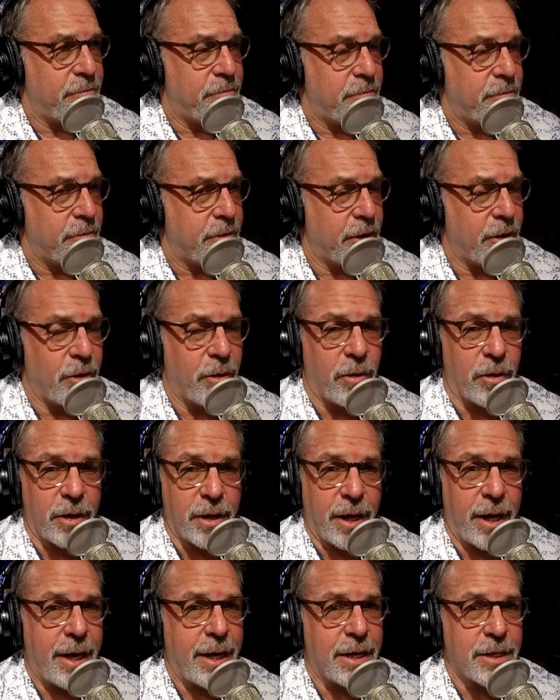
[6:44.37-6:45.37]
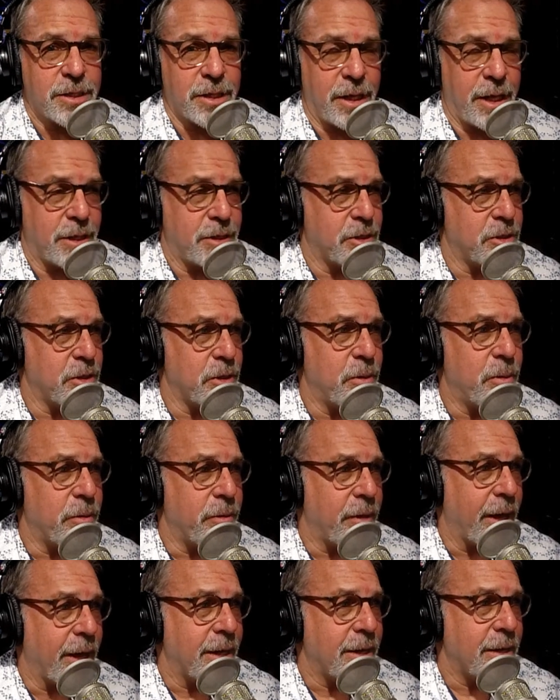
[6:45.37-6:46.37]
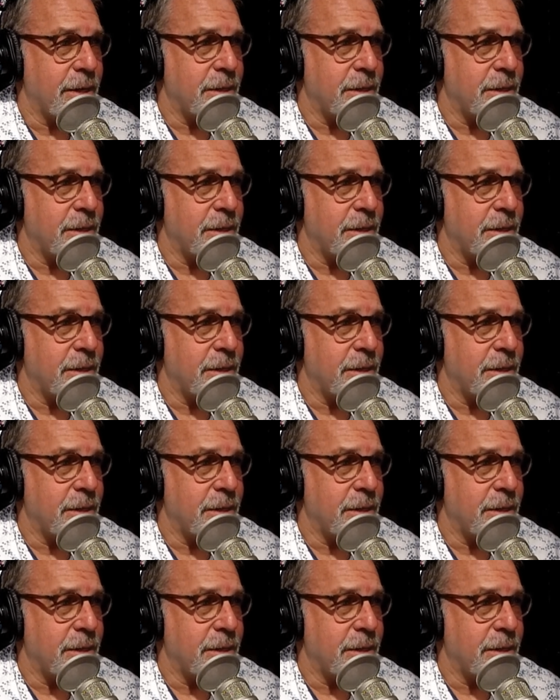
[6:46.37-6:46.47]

Mm -hmm. And I know God has a lot to do with that.